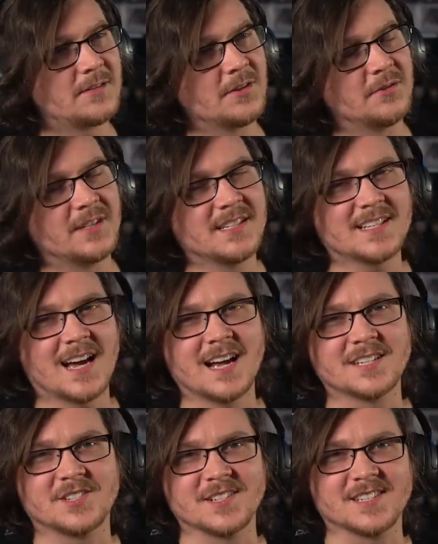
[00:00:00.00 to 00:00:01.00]
Dude, these
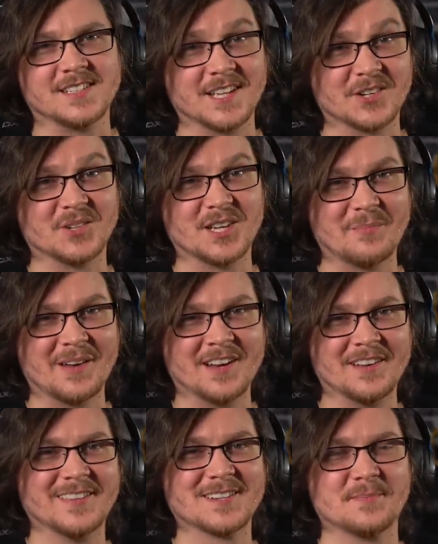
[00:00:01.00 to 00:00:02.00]
guys just literally
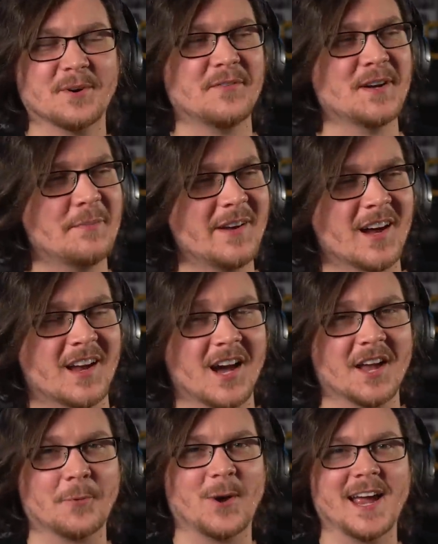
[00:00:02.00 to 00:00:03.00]
being in this movie to be a
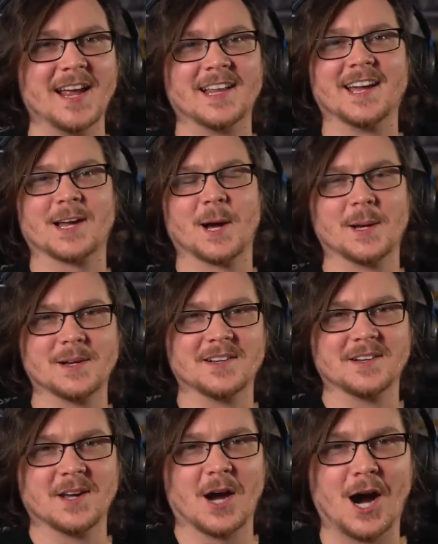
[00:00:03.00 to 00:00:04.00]
cutaway, like,
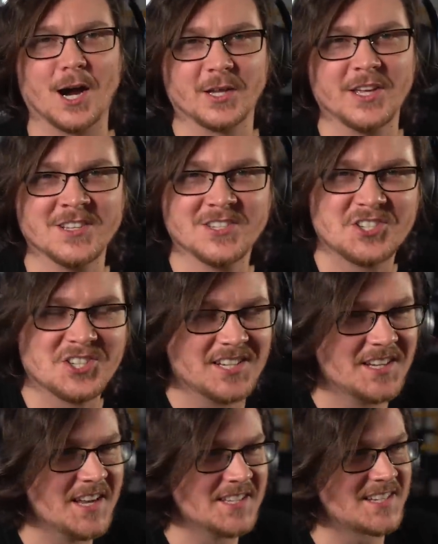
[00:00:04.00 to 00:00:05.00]
audience
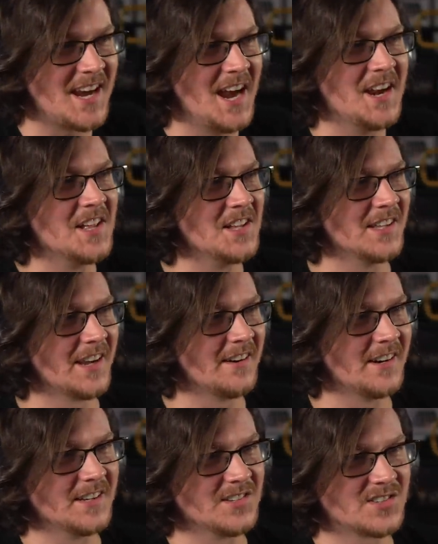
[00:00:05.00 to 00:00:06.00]
is kind of
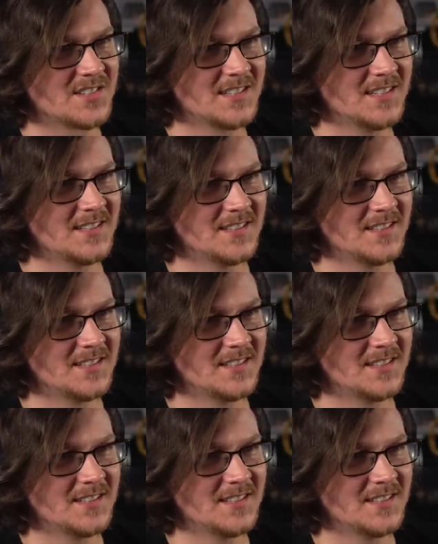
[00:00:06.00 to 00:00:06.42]
hilarious.